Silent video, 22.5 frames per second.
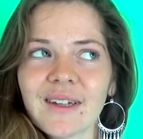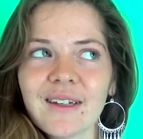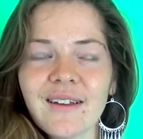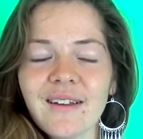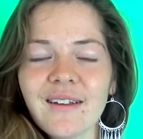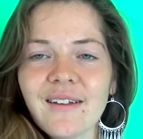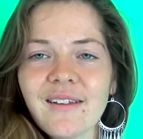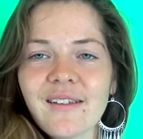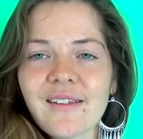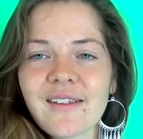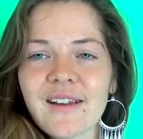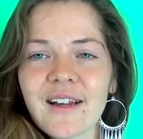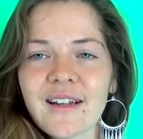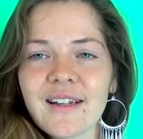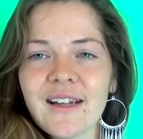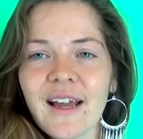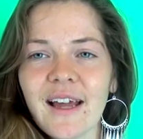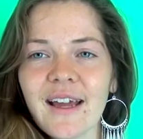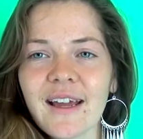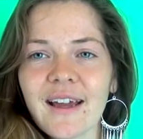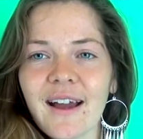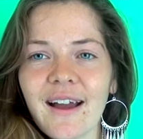It's not
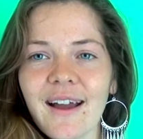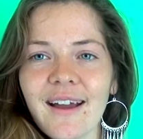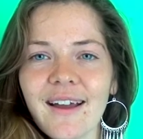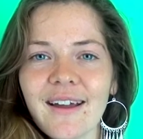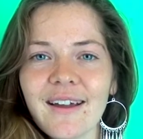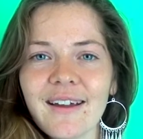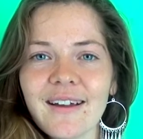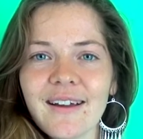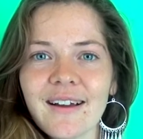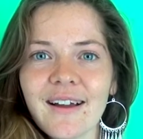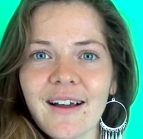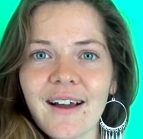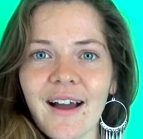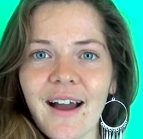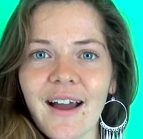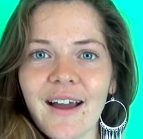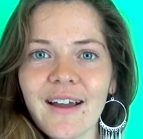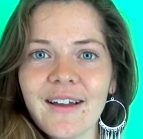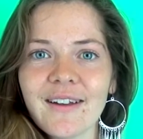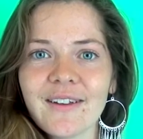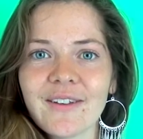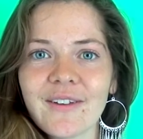like
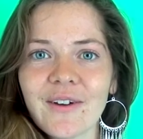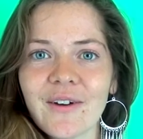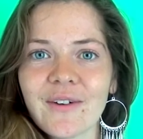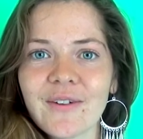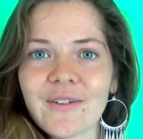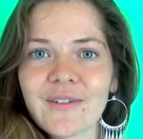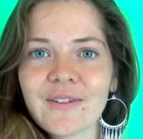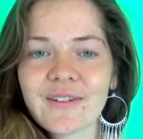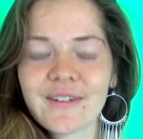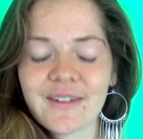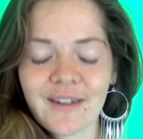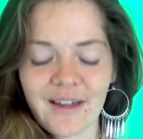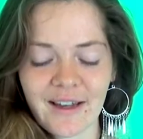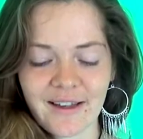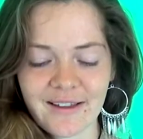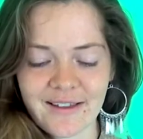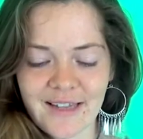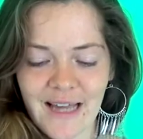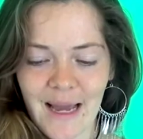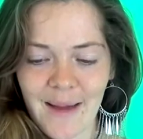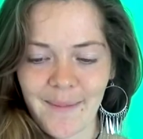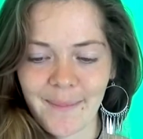I don't
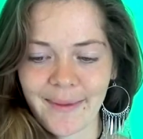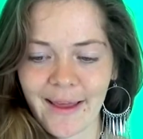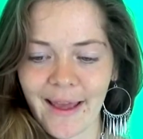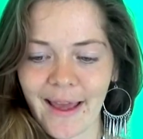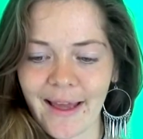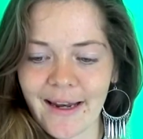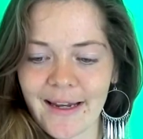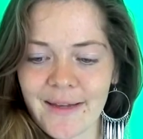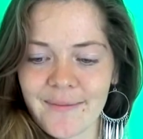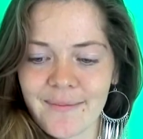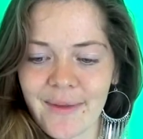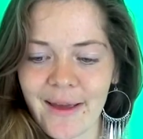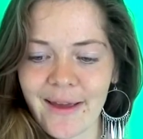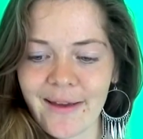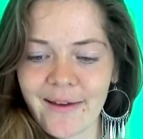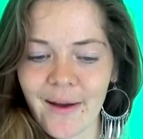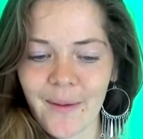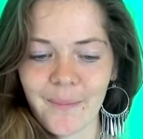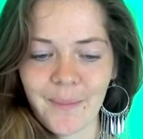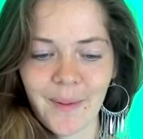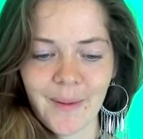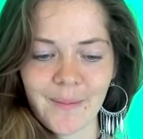accept any
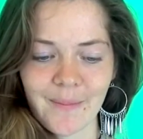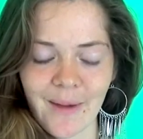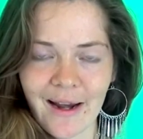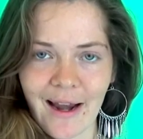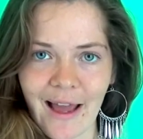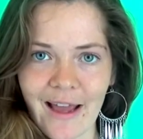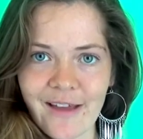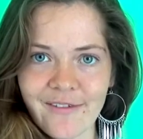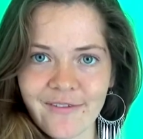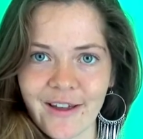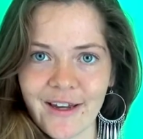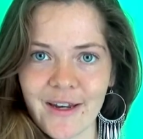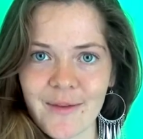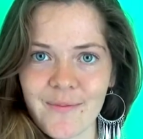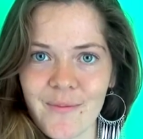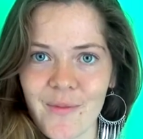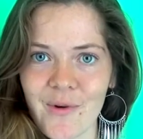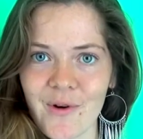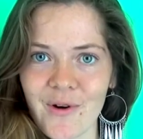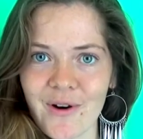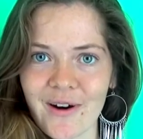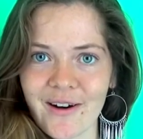makeup in my life
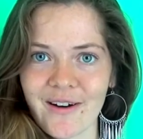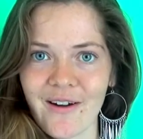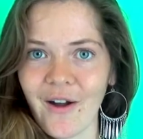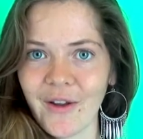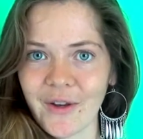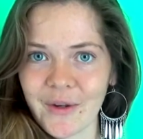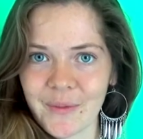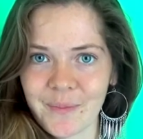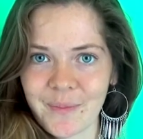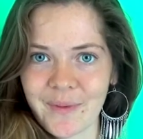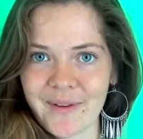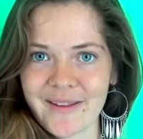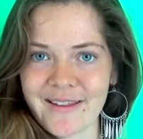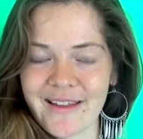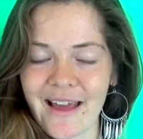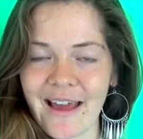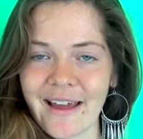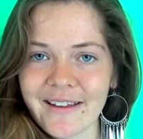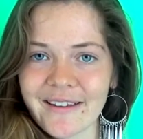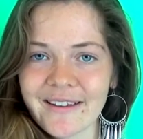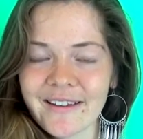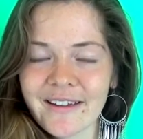anymore
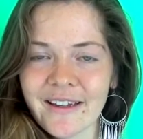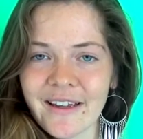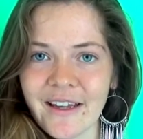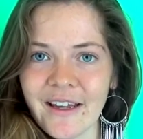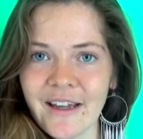100%.